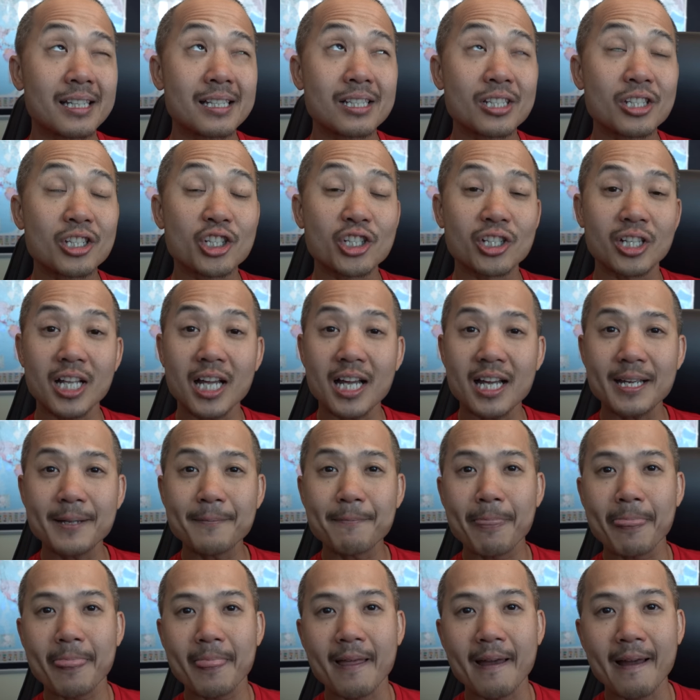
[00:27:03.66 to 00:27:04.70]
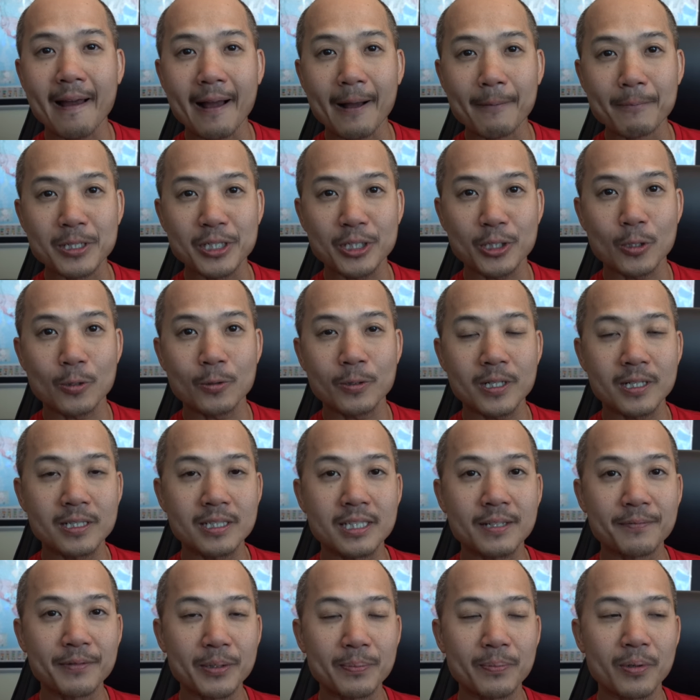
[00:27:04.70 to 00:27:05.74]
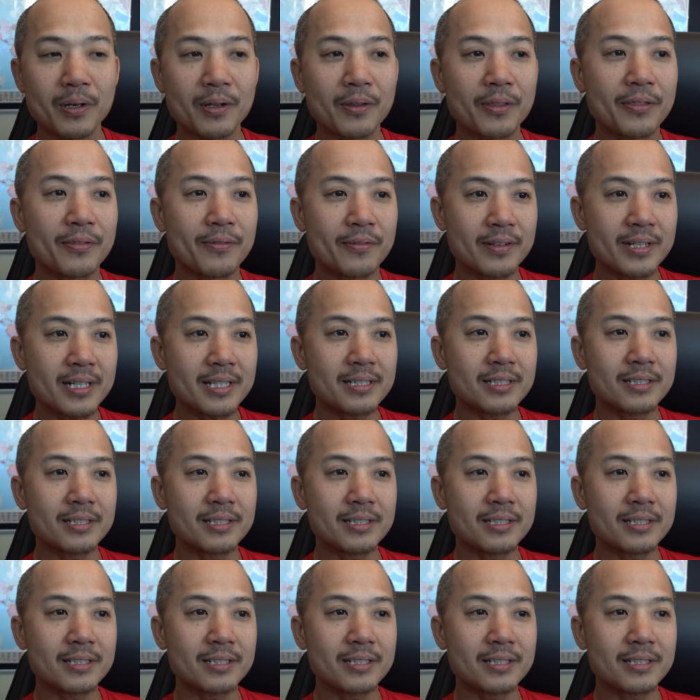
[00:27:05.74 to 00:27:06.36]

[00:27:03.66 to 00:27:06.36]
in July, Muskoka 70.3.